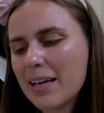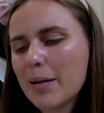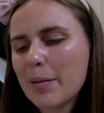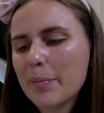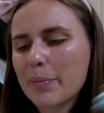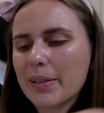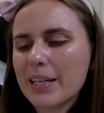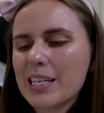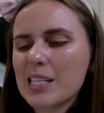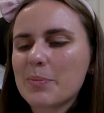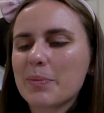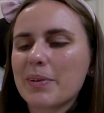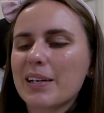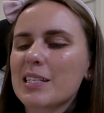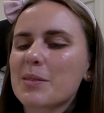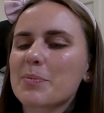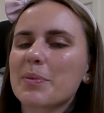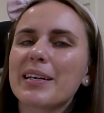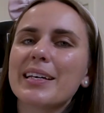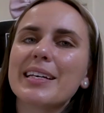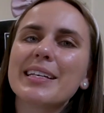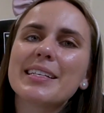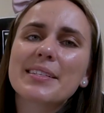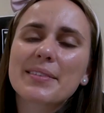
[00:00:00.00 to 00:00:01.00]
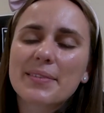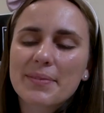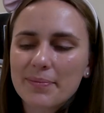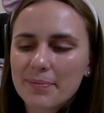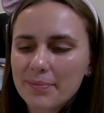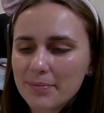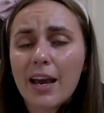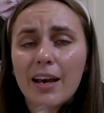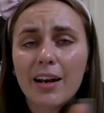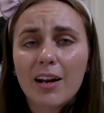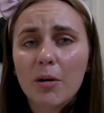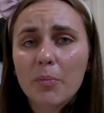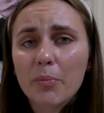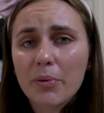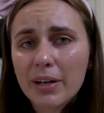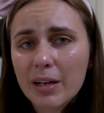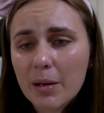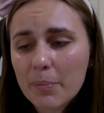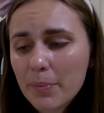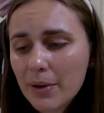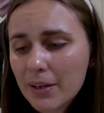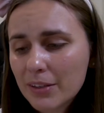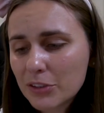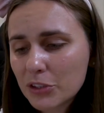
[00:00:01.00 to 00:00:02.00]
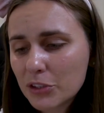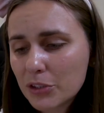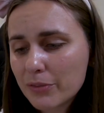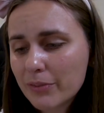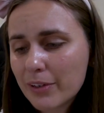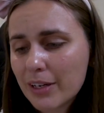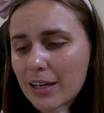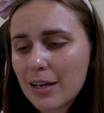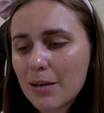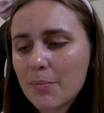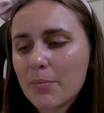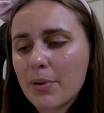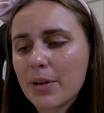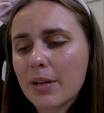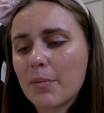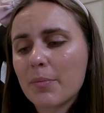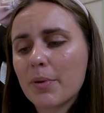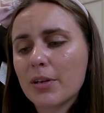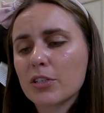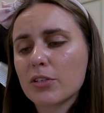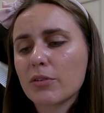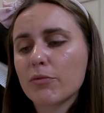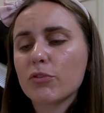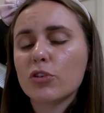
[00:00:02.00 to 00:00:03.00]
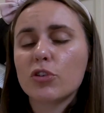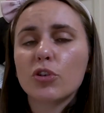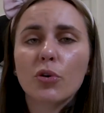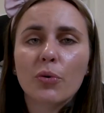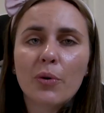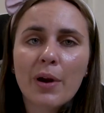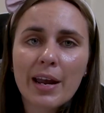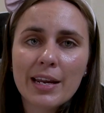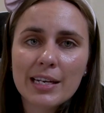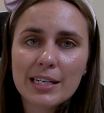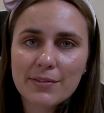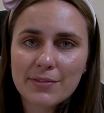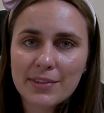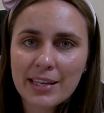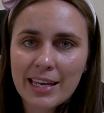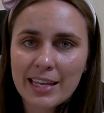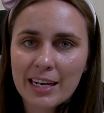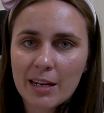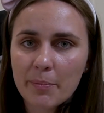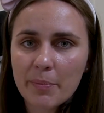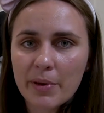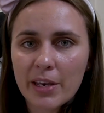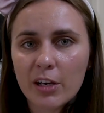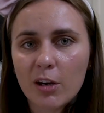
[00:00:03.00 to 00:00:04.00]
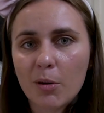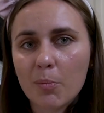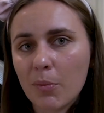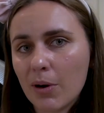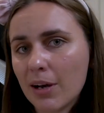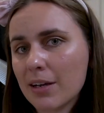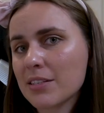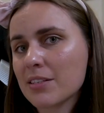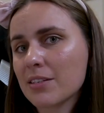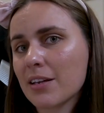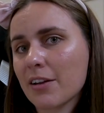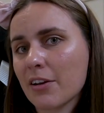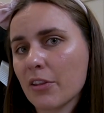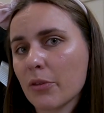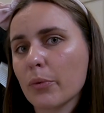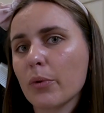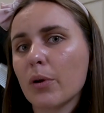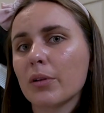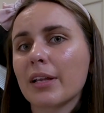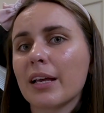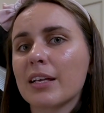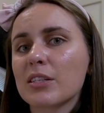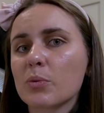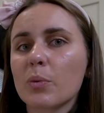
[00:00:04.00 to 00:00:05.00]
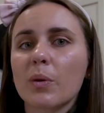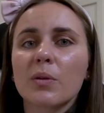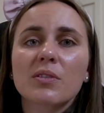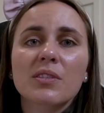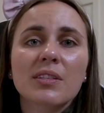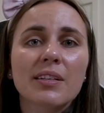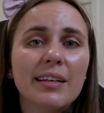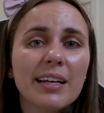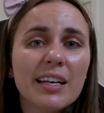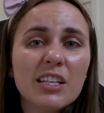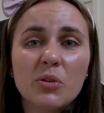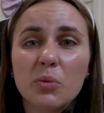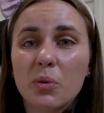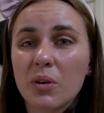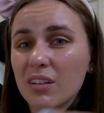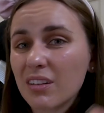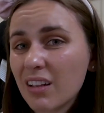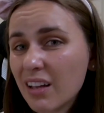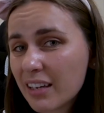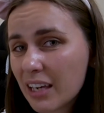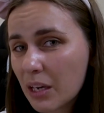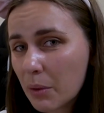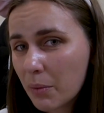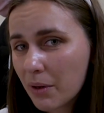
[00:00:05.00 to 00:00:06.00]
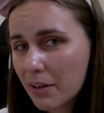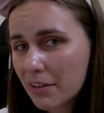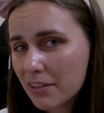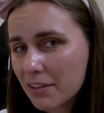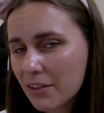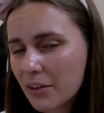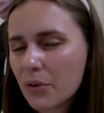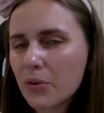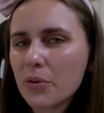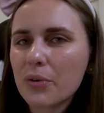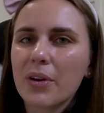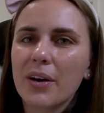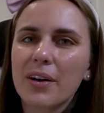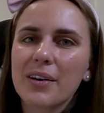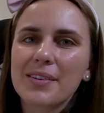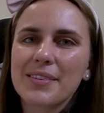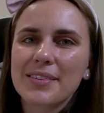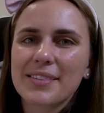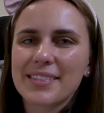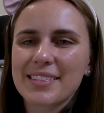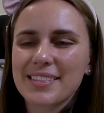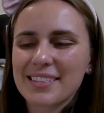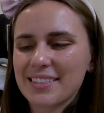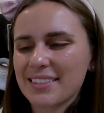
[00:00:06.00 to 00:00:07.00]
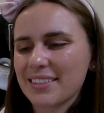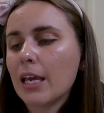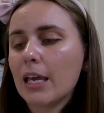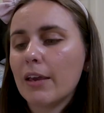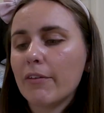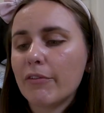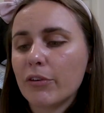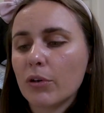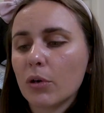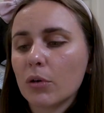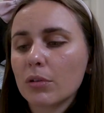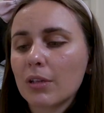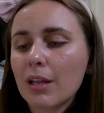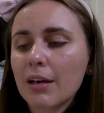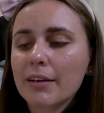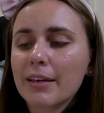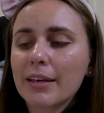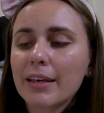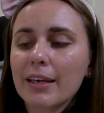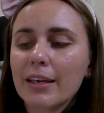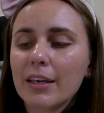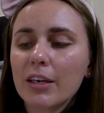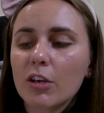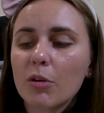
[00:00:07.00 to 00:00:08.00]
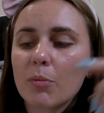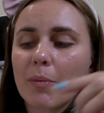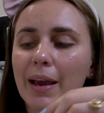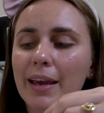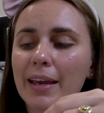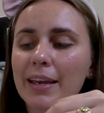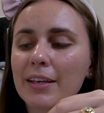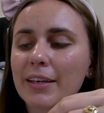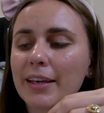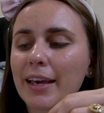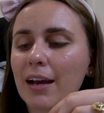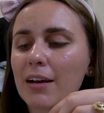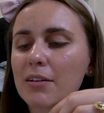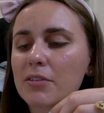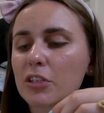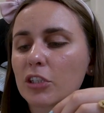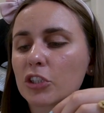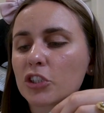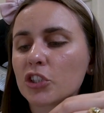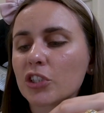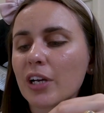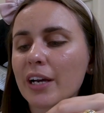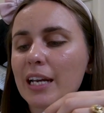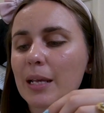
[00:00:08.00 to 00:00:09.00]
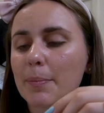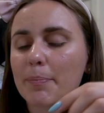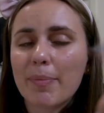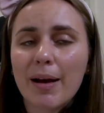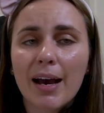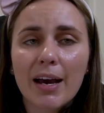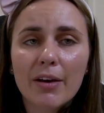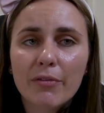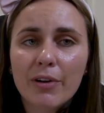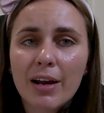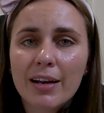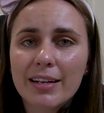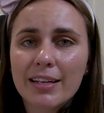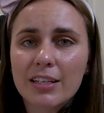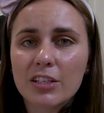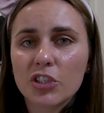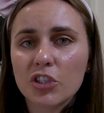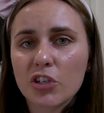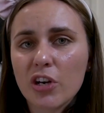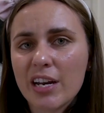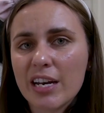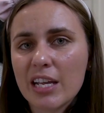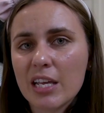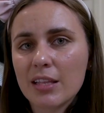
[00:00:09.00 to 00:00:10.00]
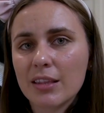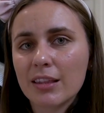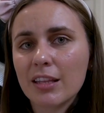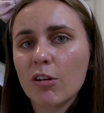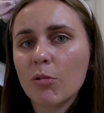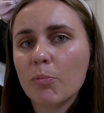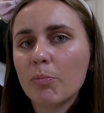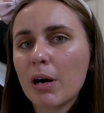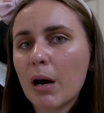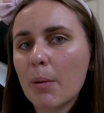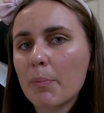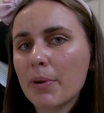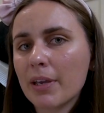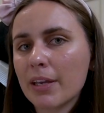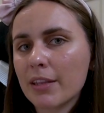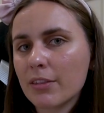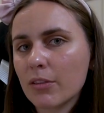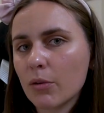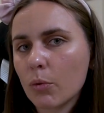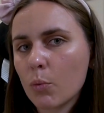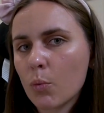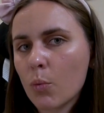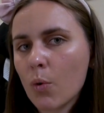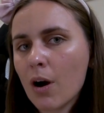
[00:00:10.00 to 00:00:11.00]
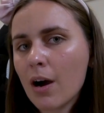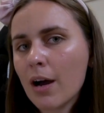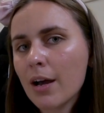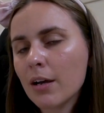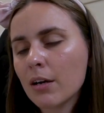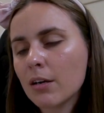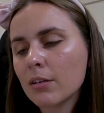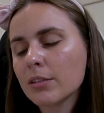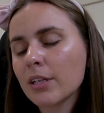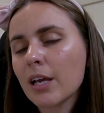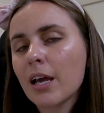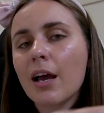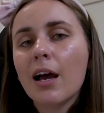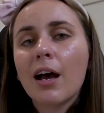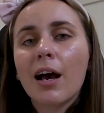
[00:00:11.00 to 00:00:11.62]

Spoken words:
Please, please, please. I'll bring a bunch of Durant if they end up being on my side of the world as well, just in case you want a lucky one. Who knows? If you're lucky, you may encounter shiny Patrat and shiny Lillipup in the wild.